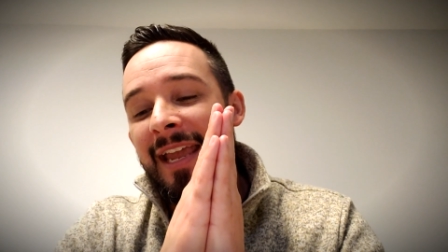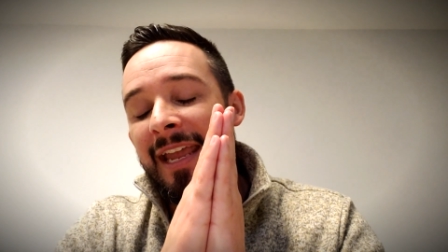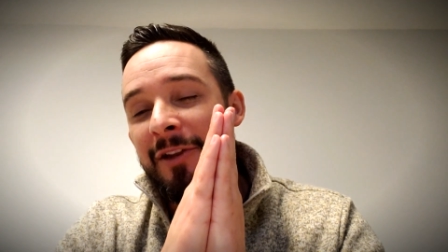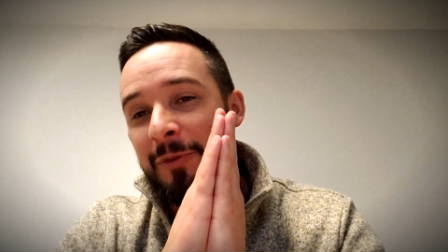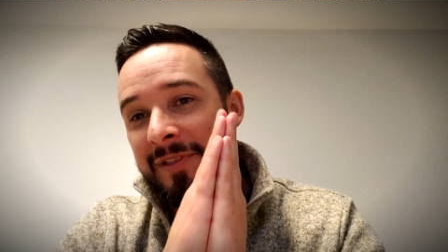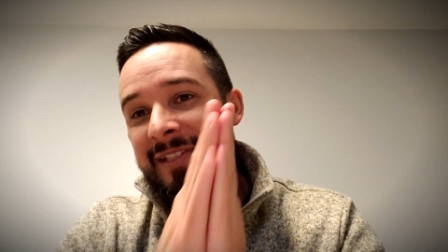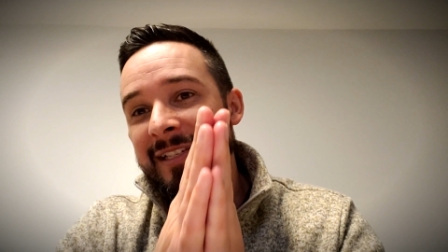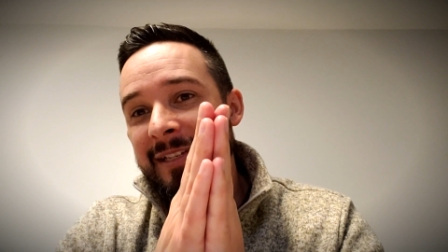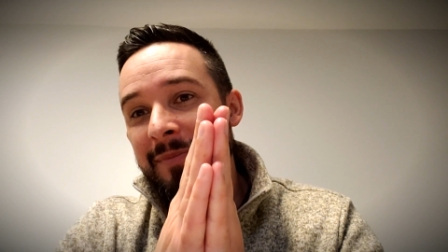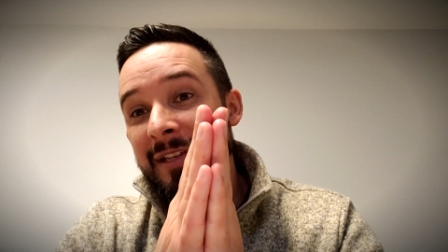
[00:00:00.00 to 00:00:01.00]
And you'll be
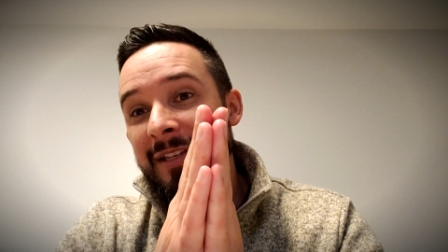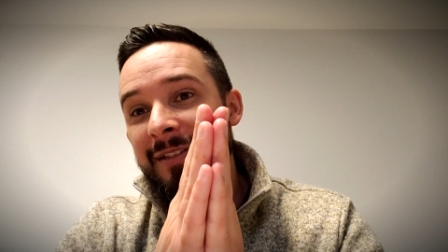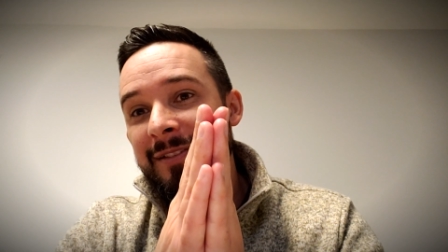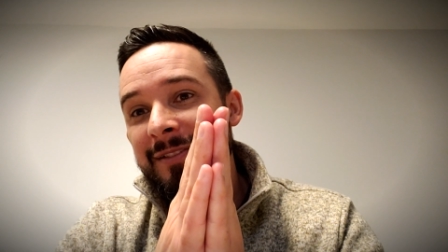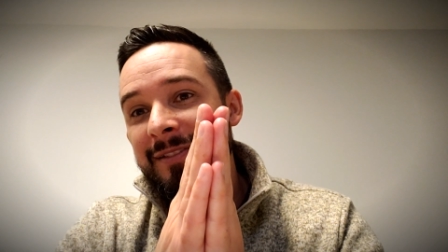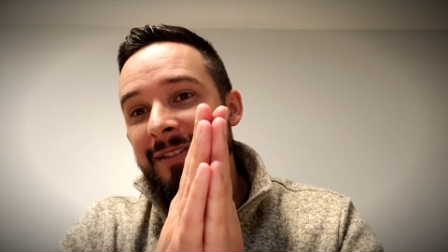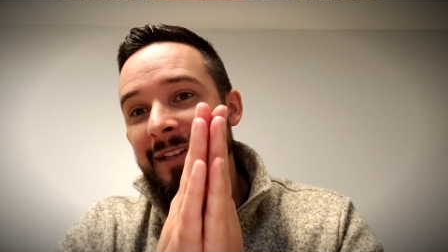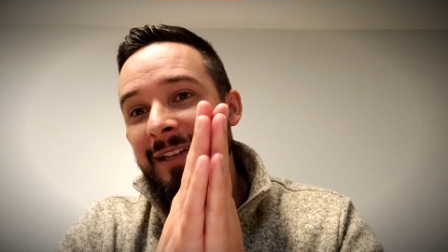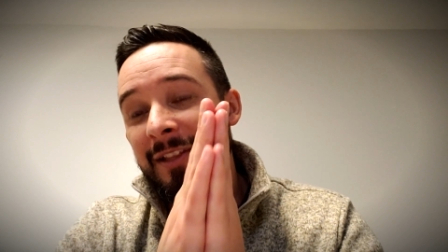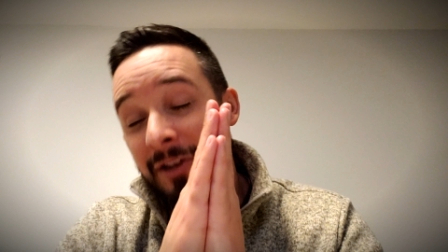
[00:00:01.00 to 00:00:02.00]
seeing me
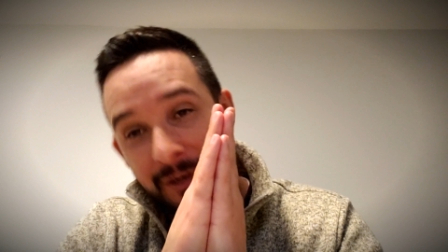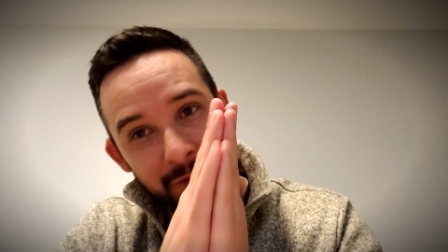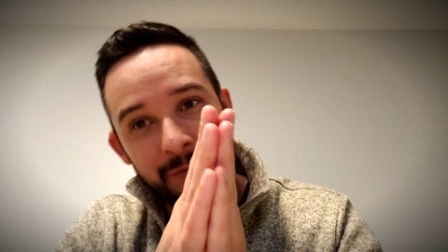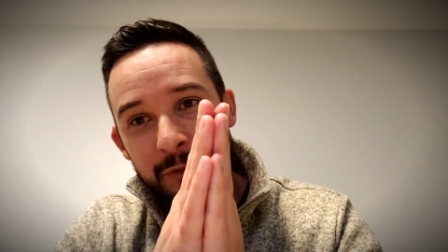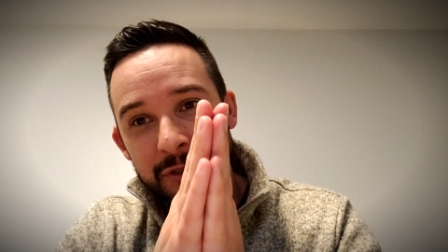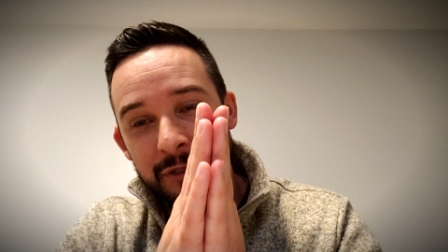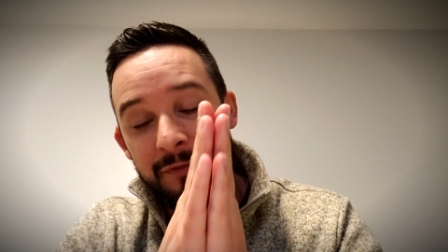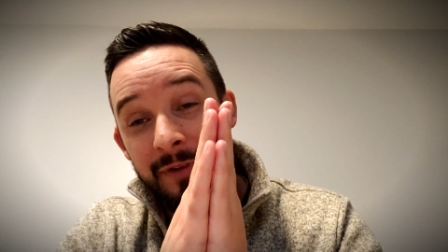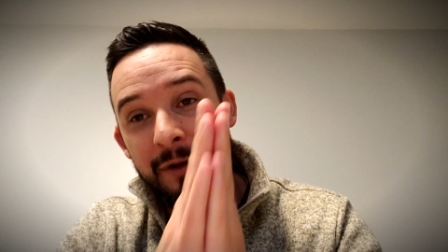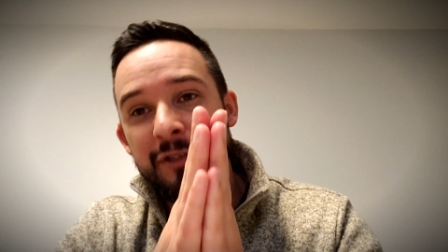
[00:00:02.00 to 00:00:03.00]
in the near
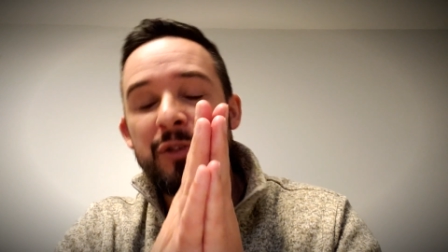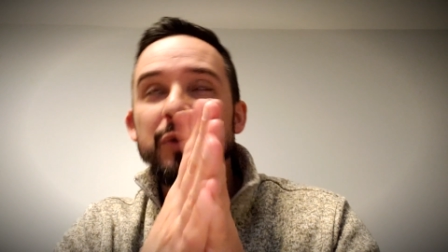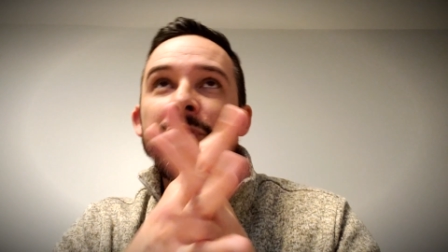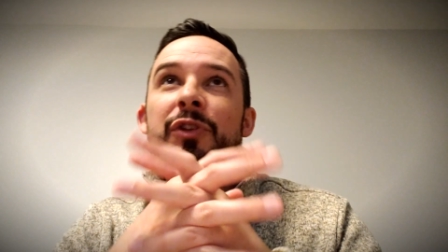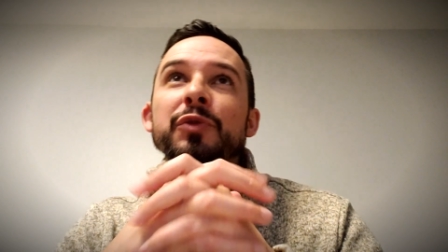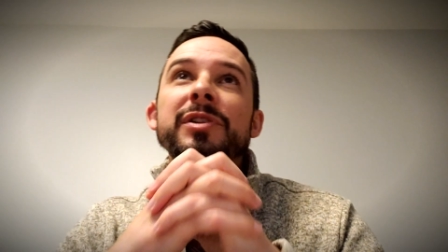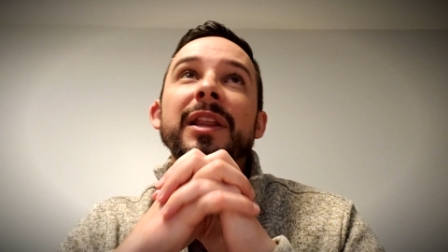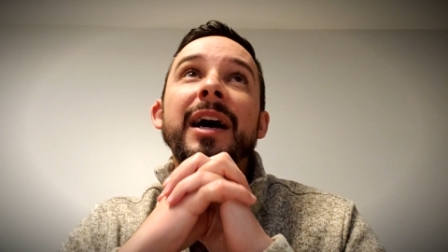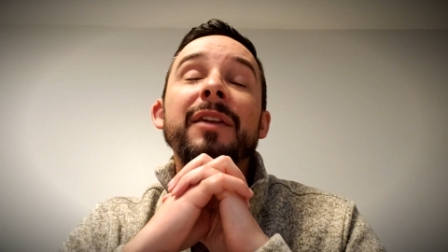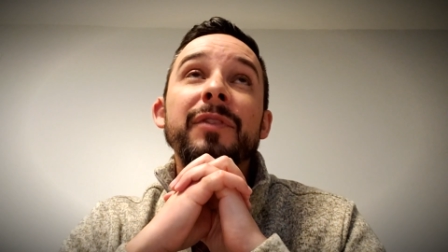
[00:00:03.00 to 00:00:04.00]
future, very soon,
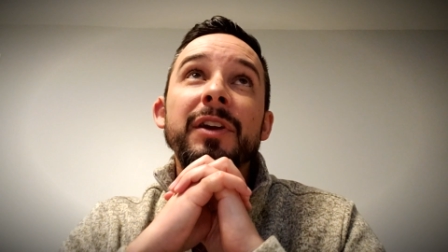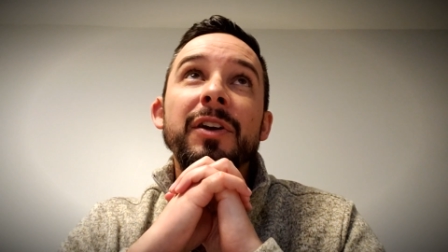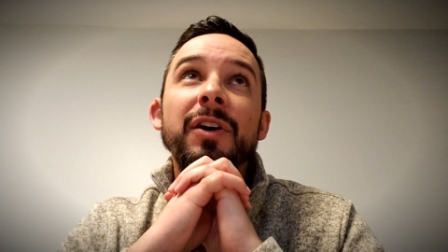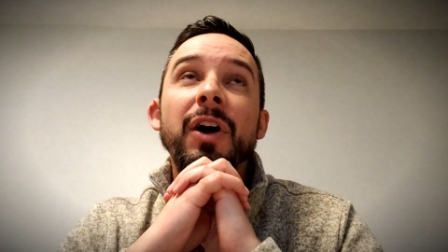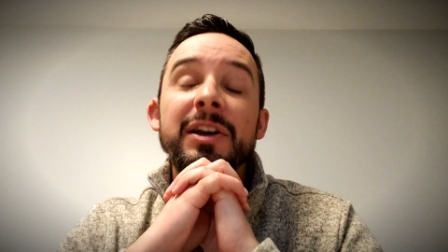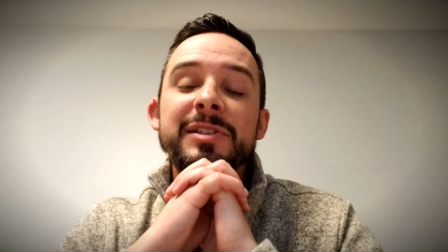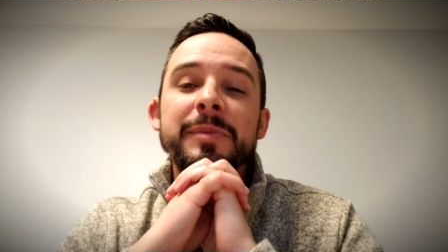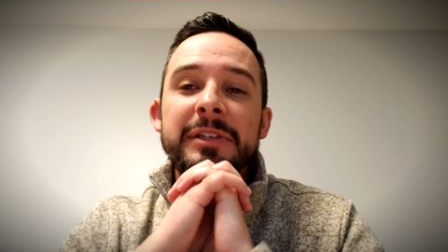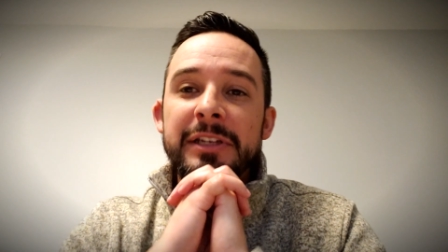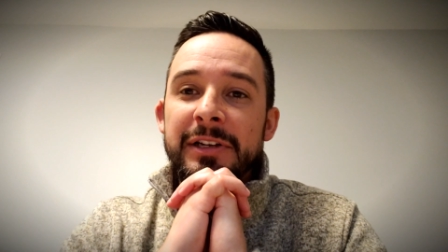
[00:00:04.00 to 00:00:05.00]
using a lot of their
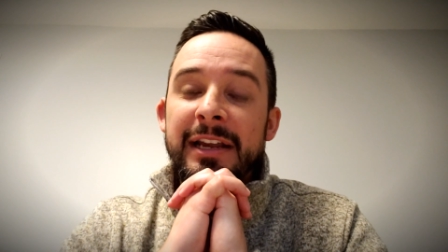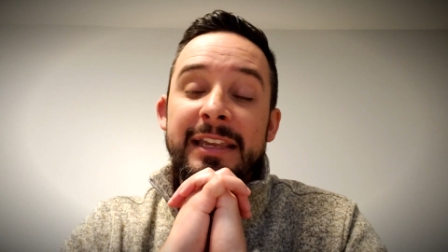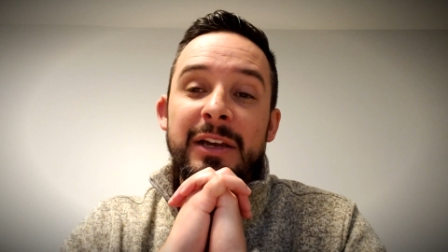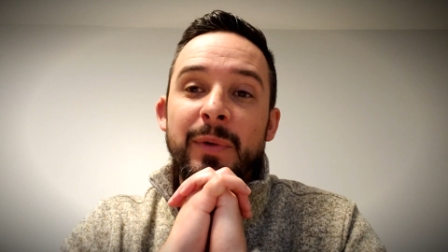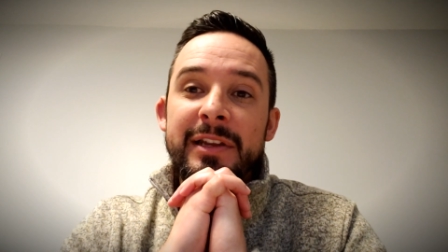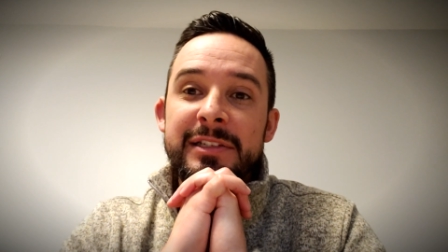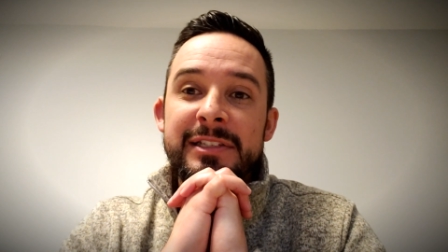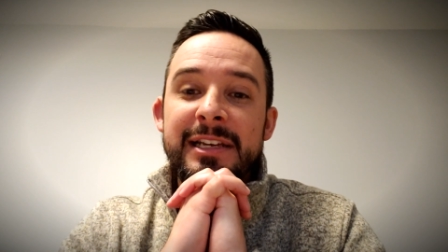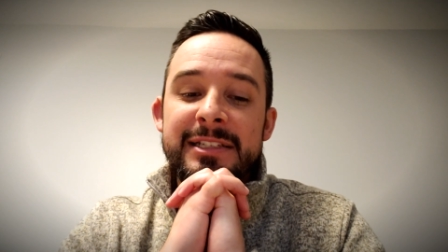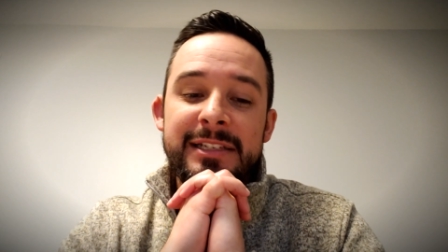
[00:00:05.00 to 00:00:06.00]
awesome gear. I can't wait
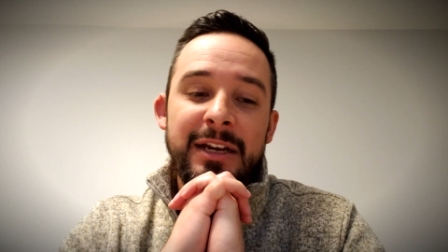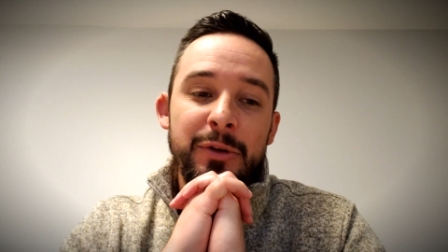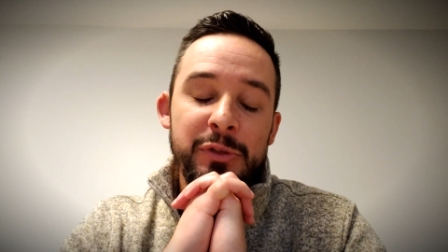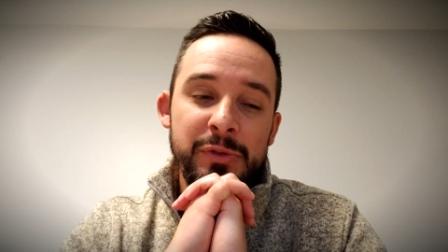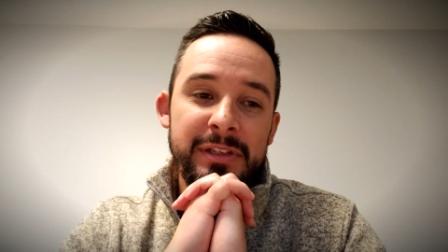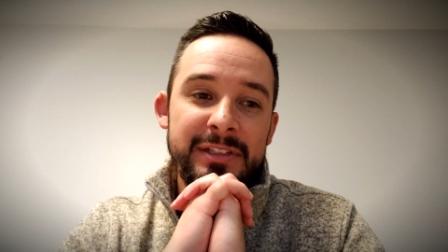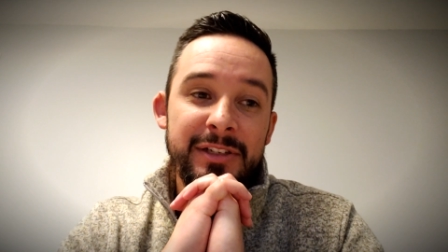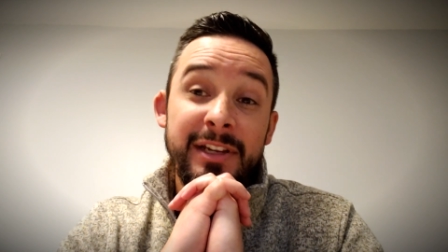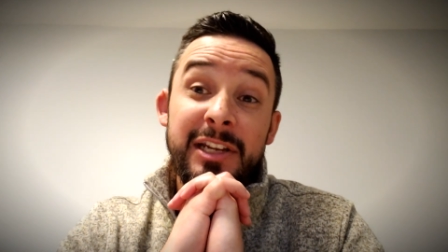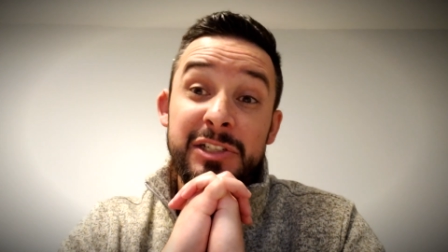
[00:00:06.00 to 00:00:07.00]
to test it out, use it,
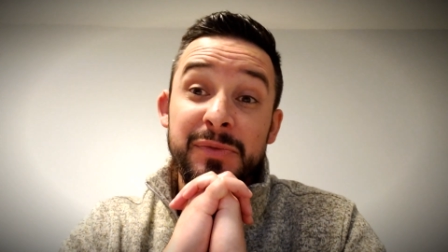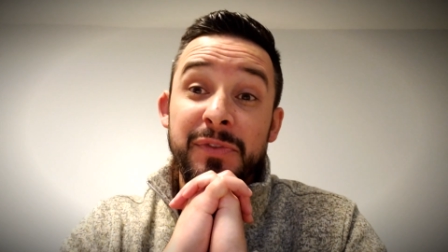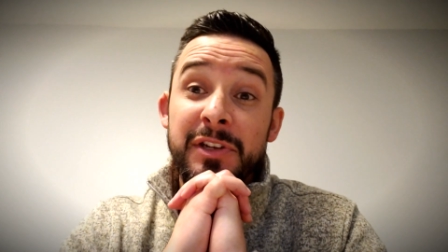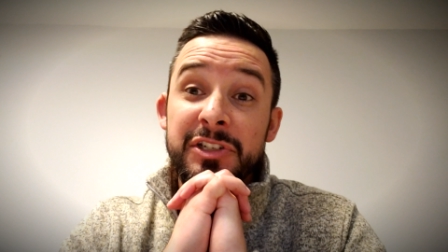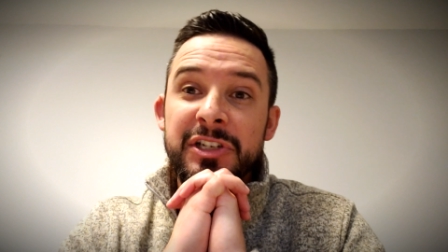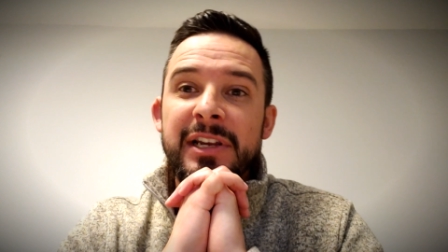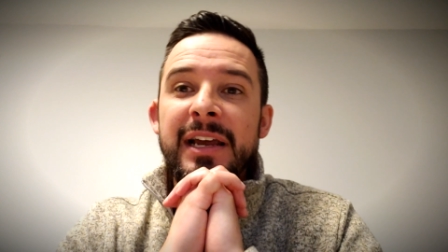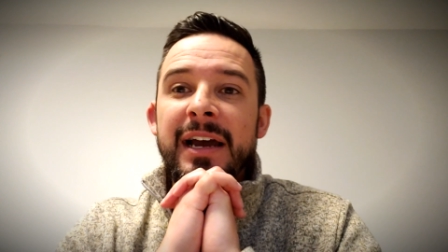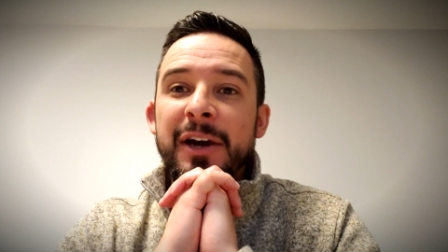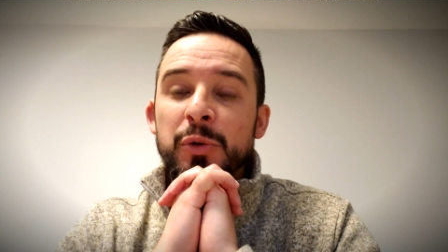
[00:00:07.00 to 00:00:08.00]
start catching the fish
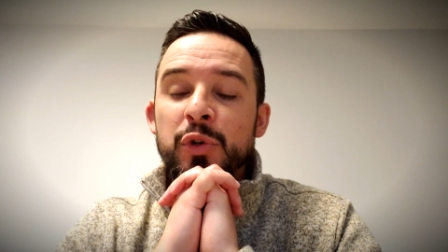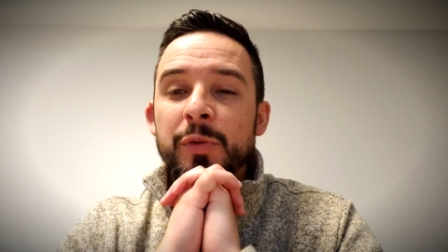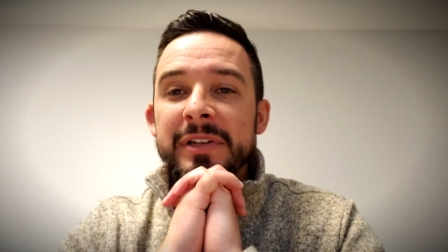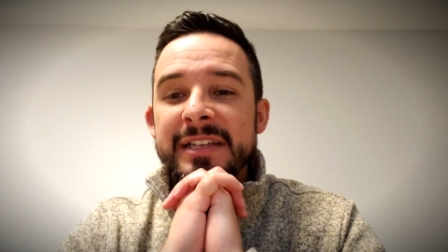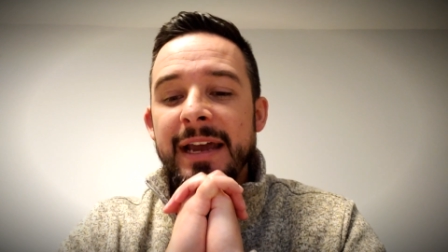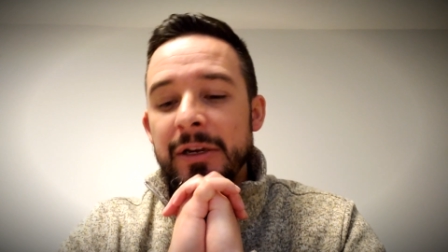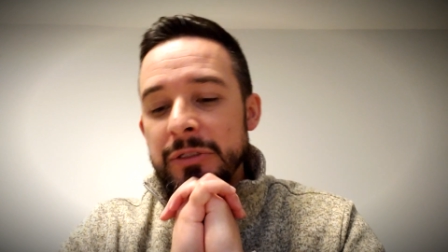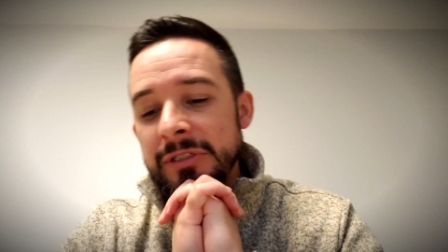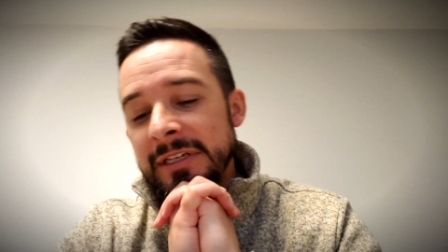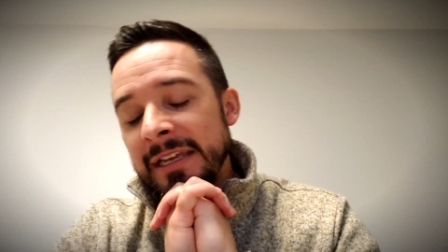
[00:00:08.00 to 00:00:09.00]
on Okuma
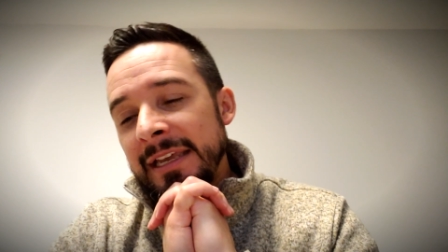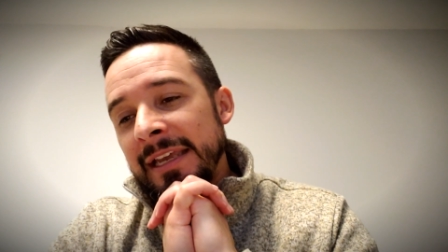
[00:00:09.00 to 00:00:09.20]
tackle.